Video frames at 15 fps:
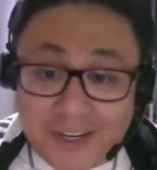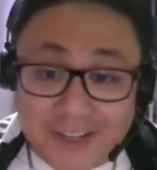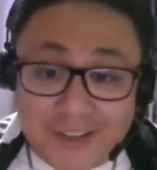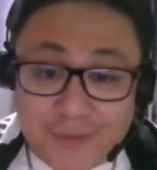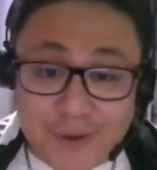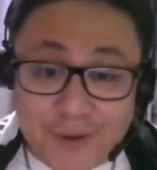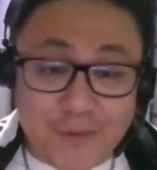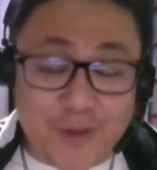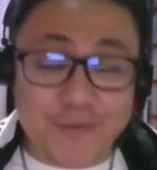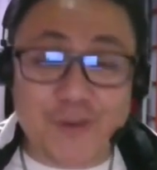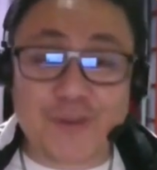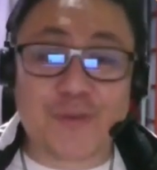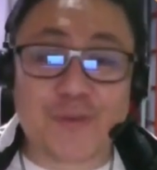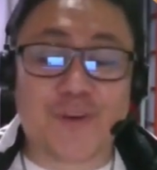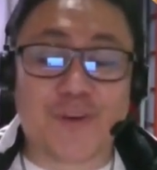This is my
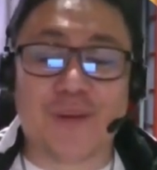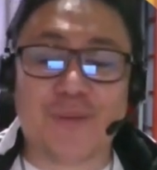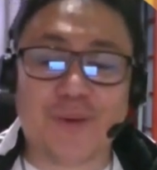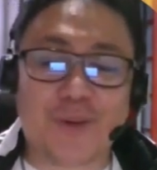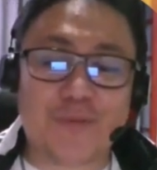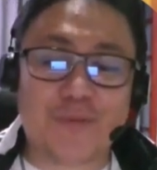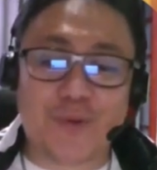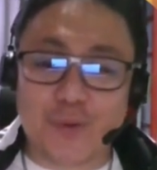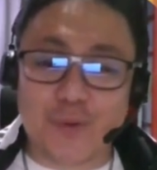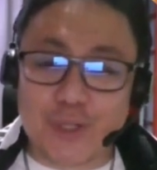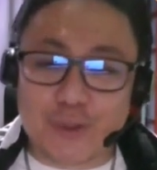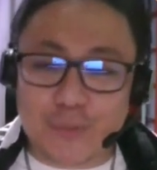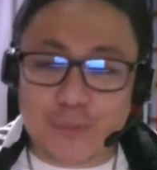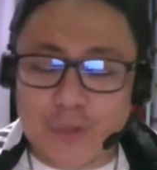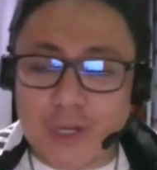favorite so far. I'm looking
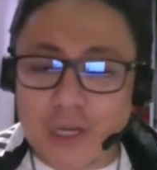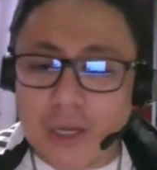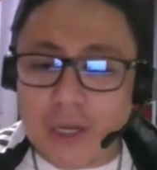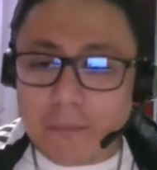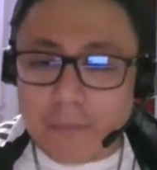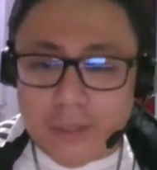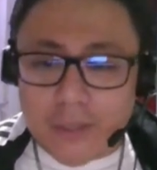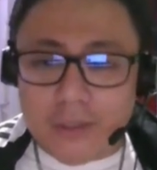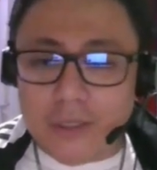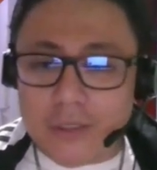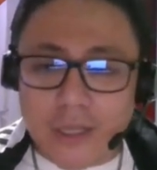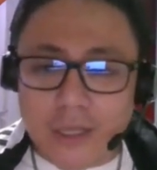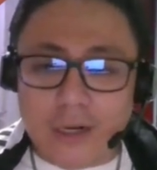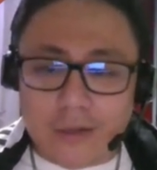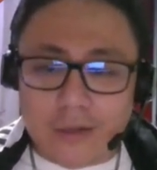forward to build a
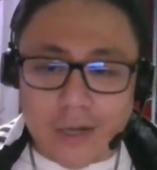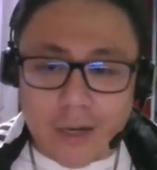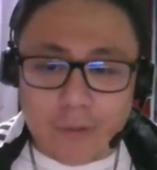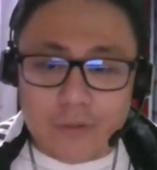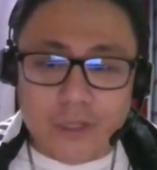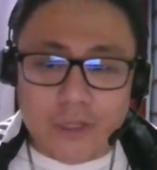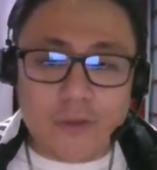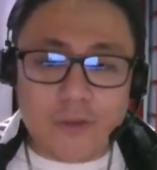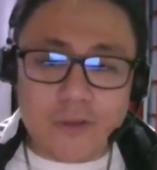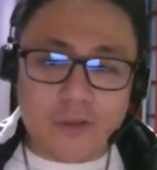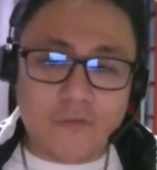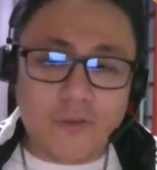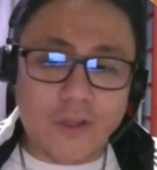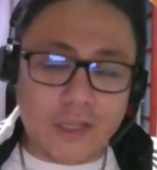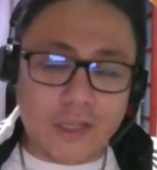deck around this
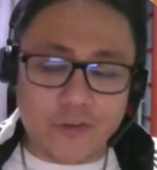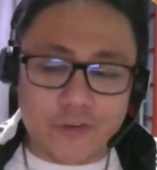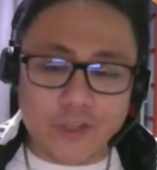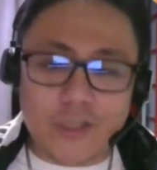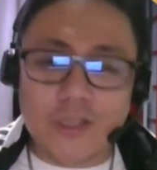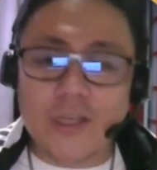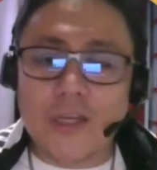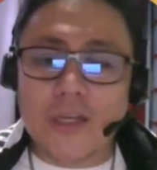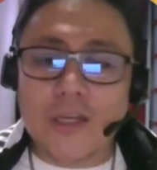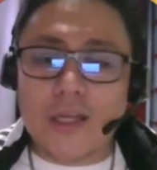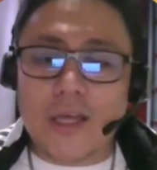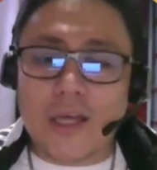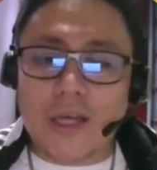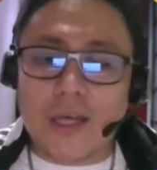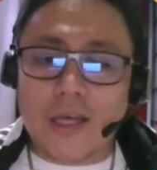specific legend,
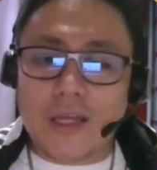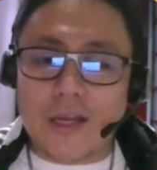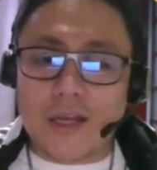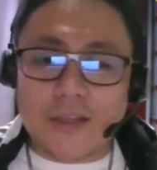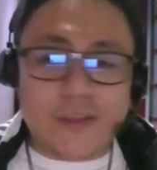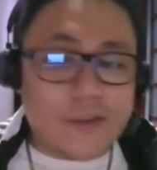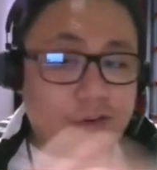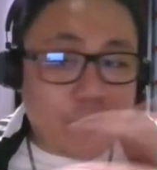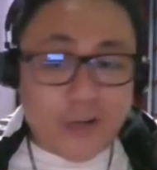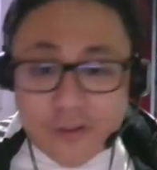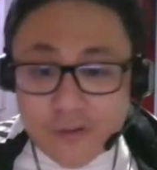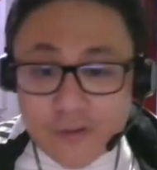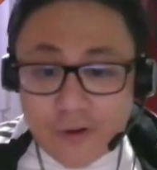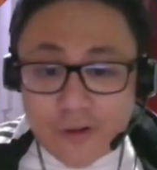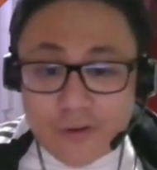and uh, it's in
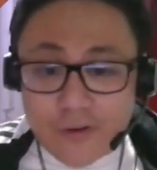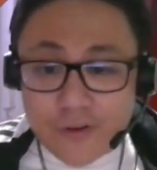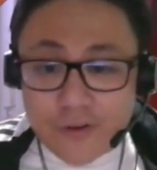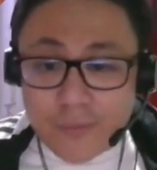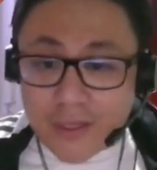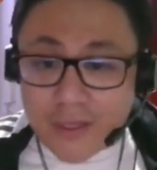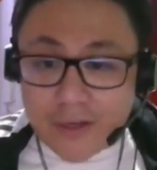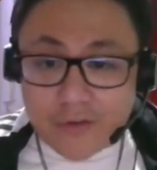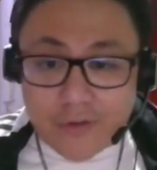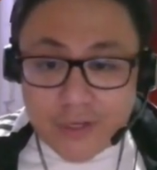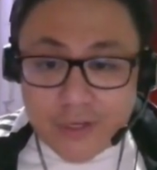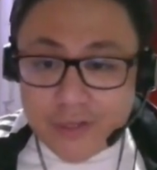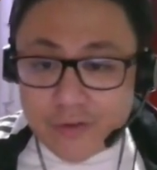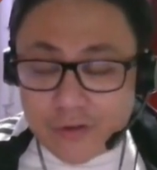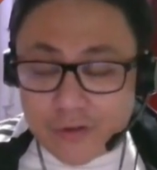Grixis colors, making it
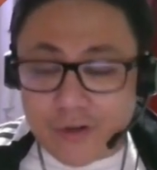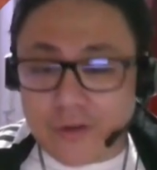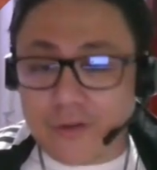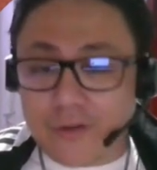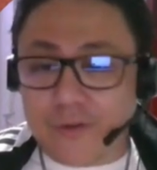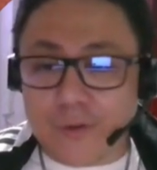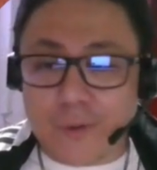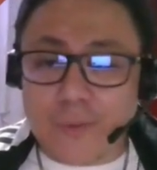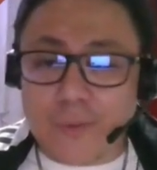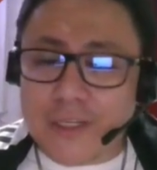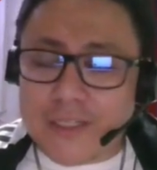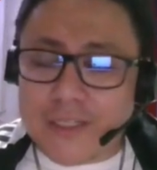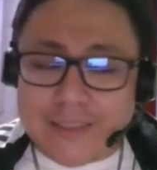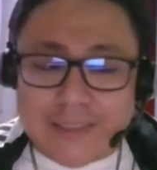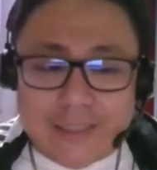really strong. So
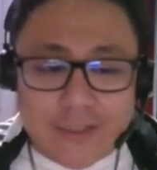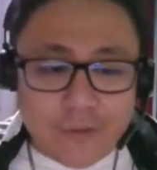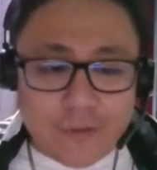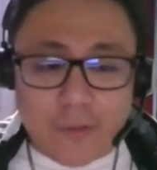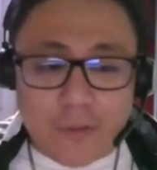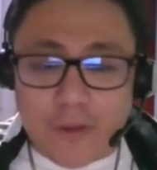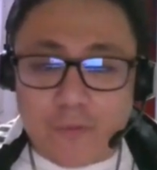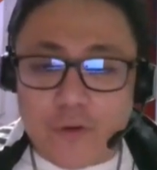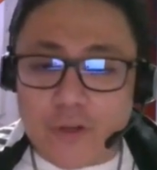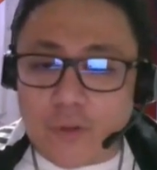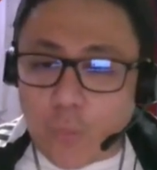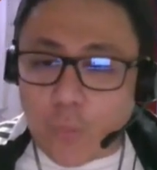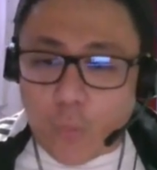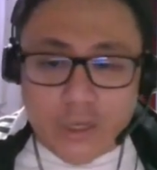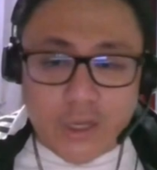this is my favorite.
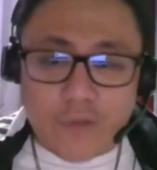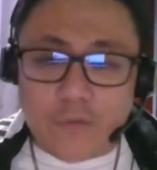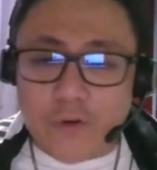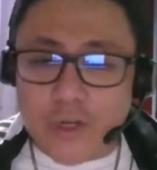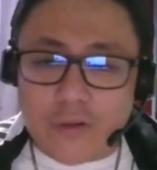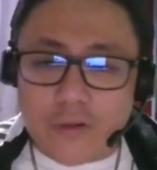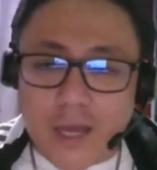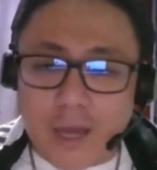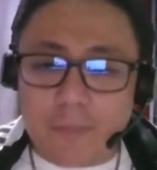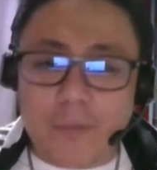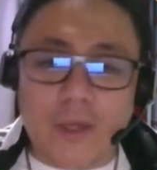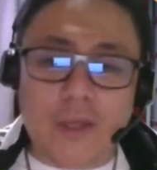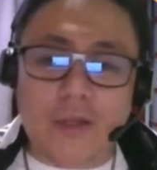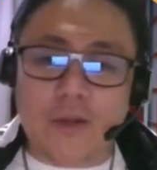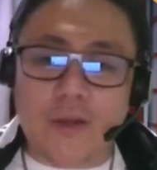Waiting for it to happen.